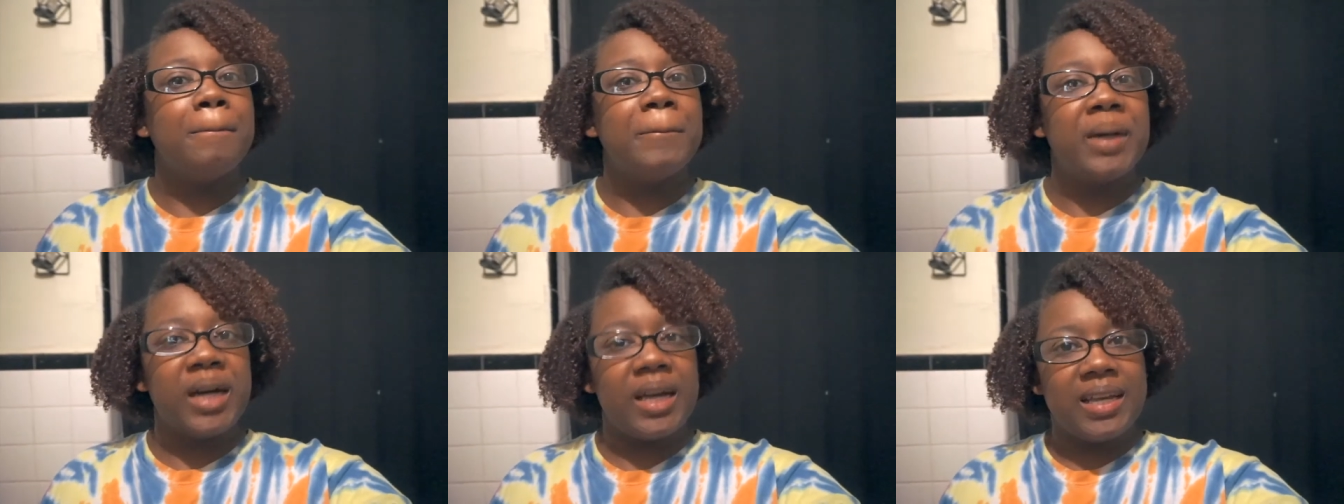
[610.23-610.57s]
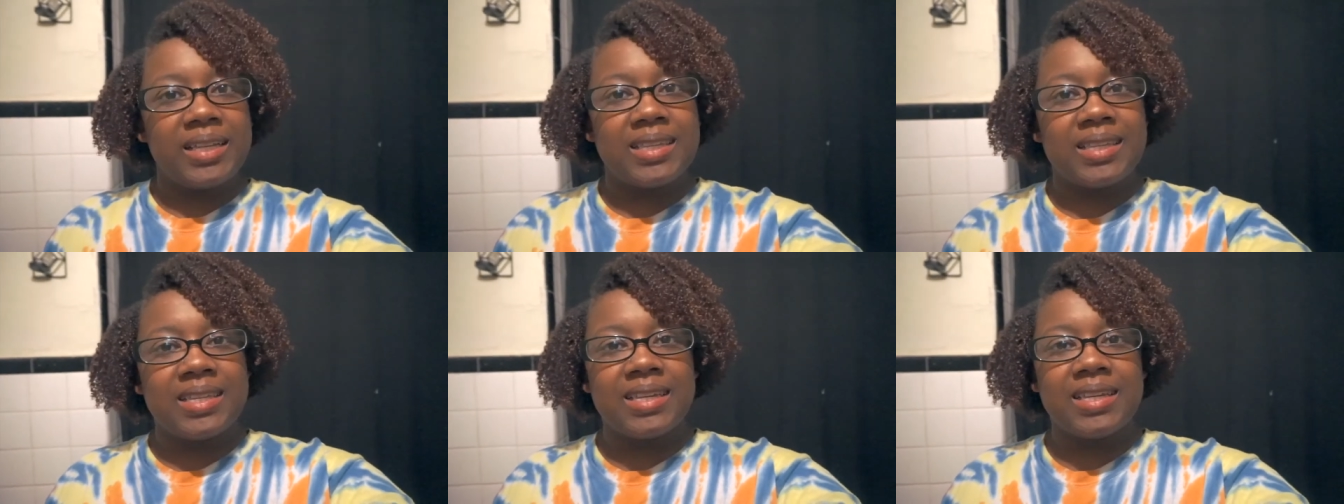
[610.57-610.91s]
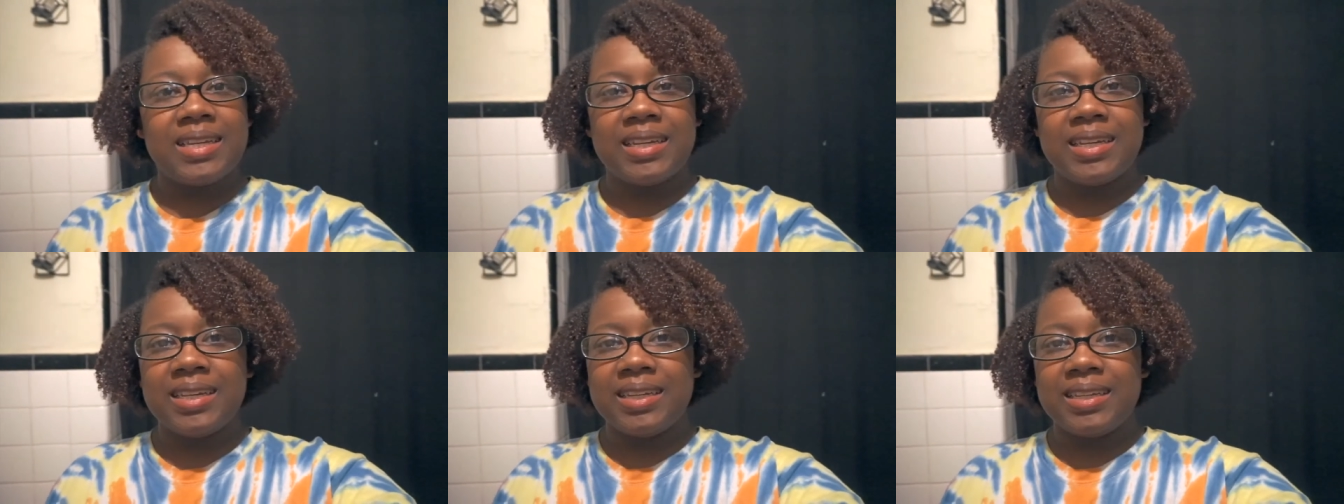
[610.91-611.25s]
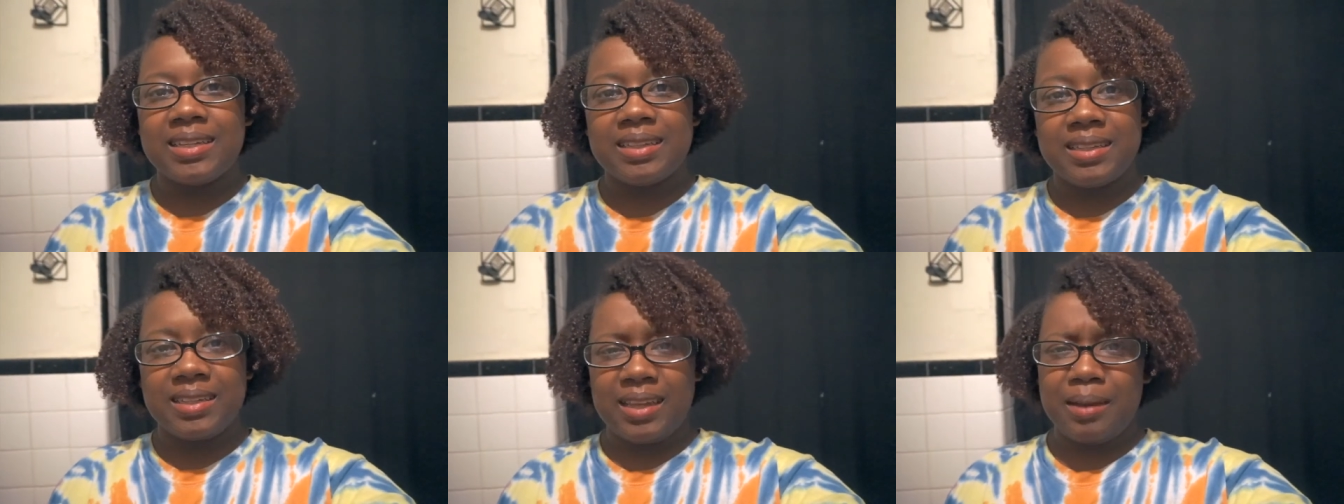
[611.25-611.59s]
but
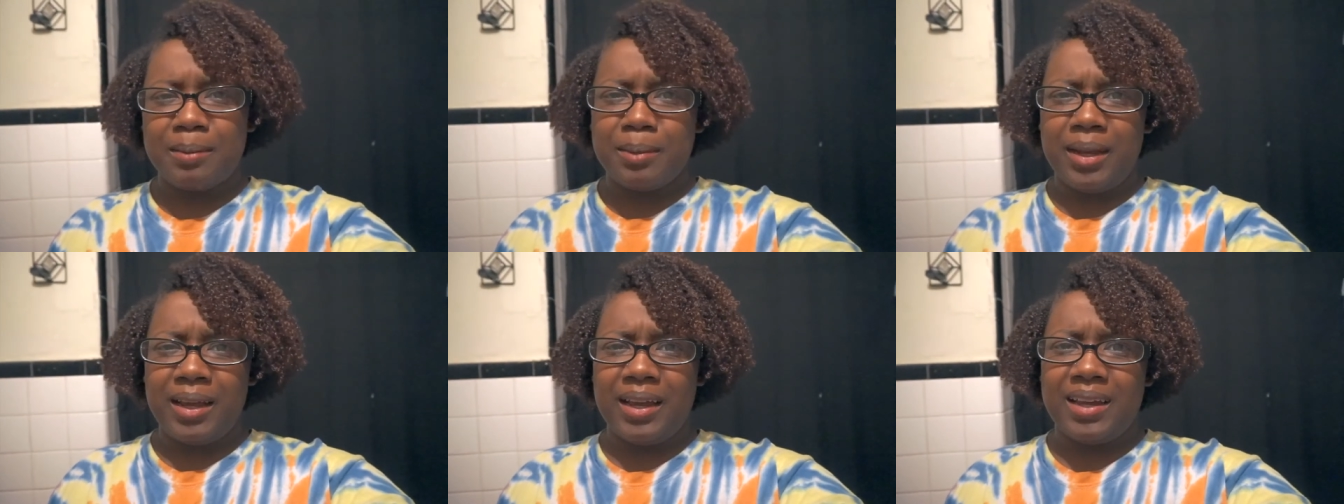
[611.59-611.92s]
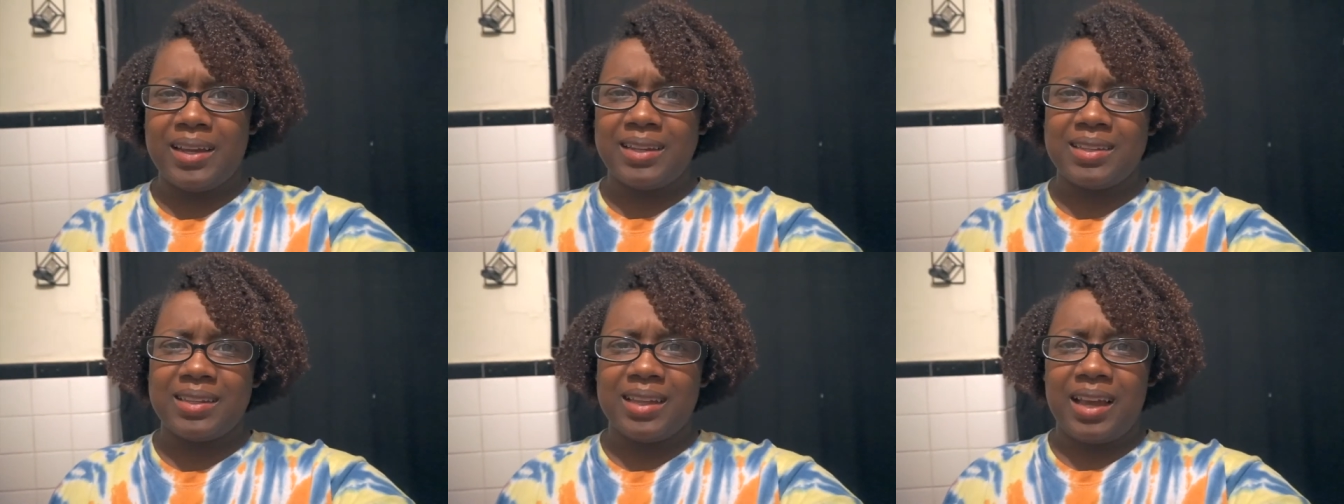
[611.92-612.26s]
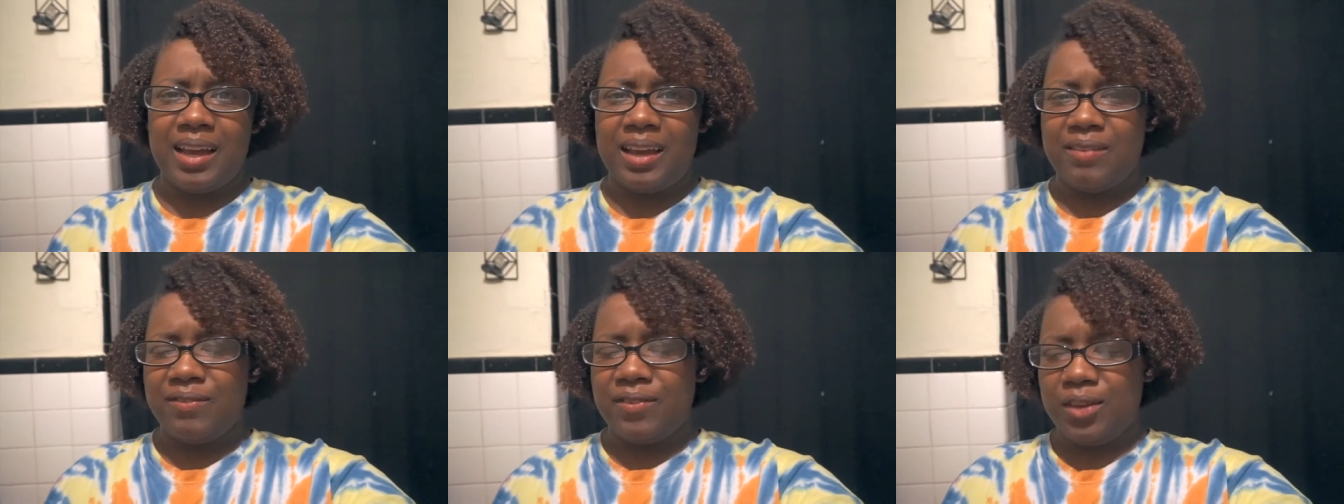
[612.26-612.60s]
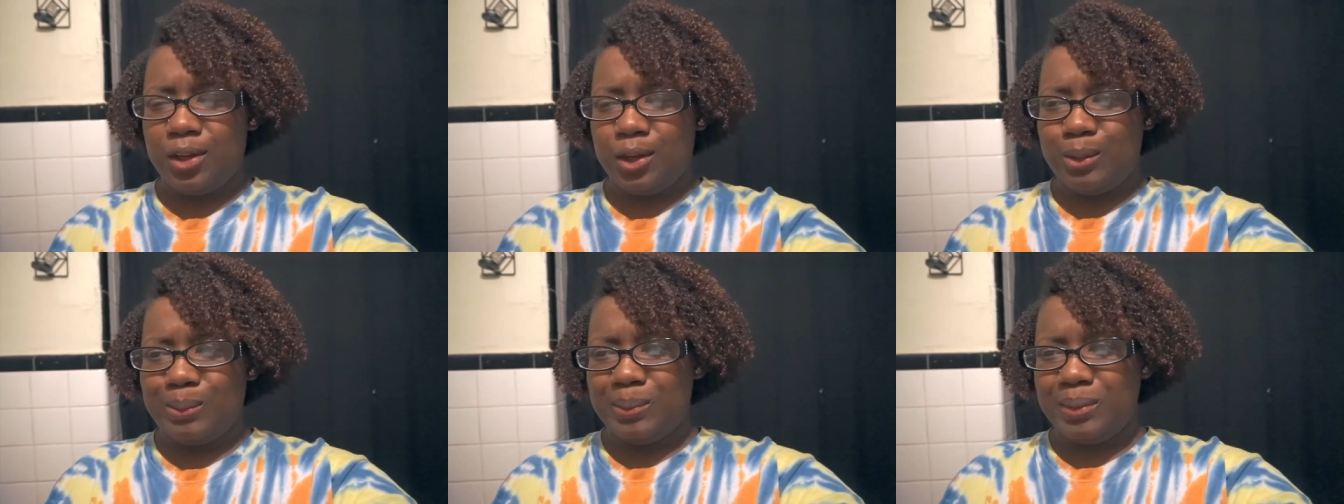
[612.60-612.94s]
it's the same day as I
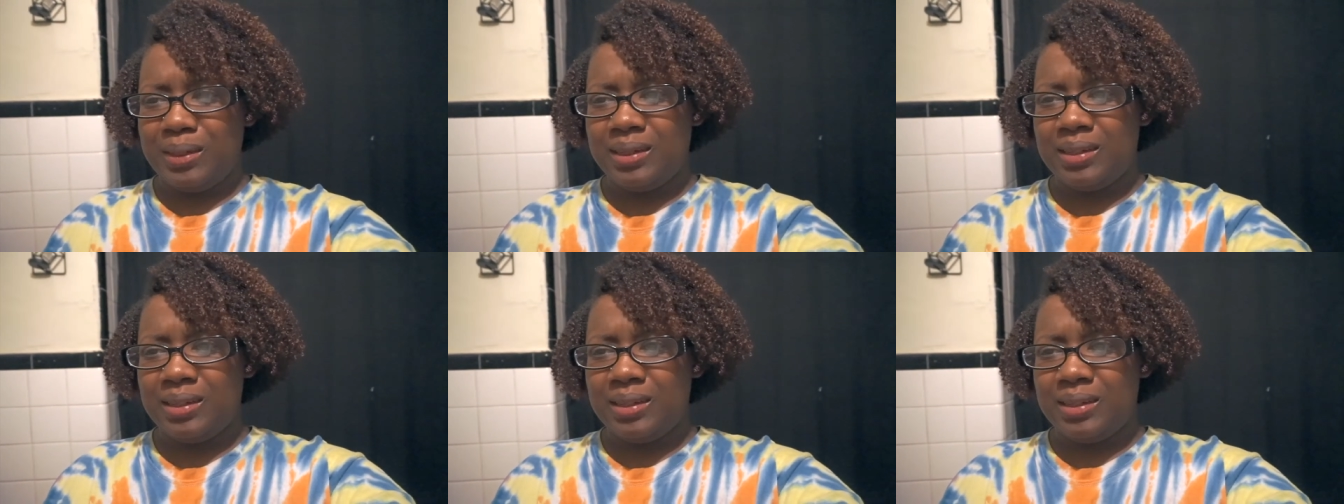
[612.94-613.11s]
filmed